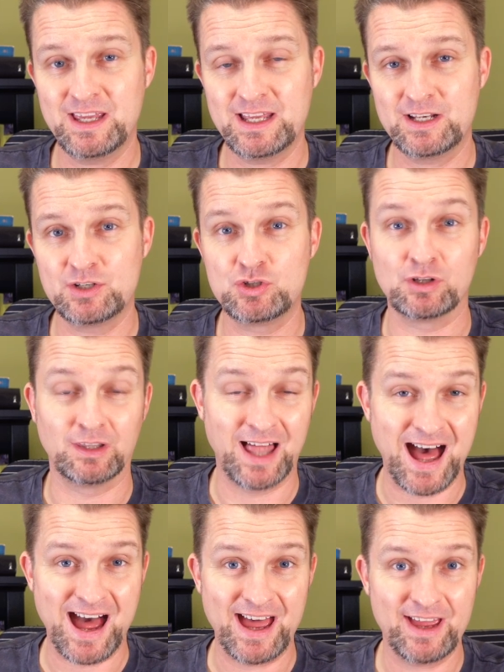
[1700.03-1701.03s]
in
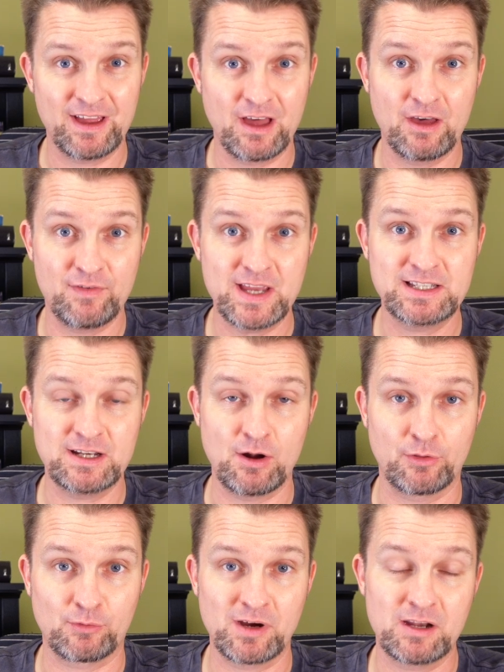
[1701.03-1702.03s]
July of
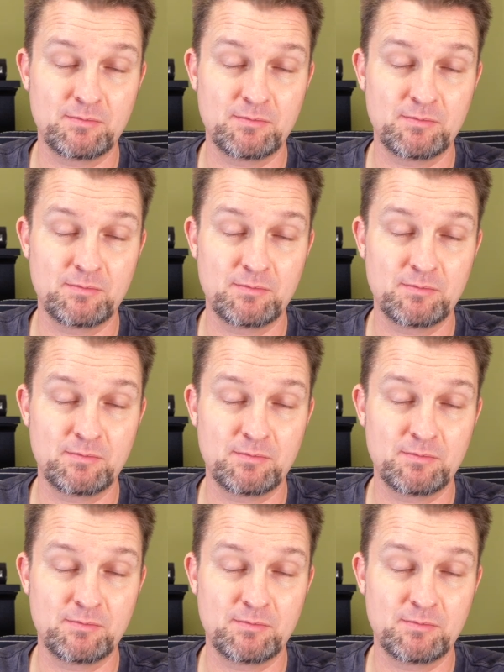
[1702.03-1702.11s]
1803,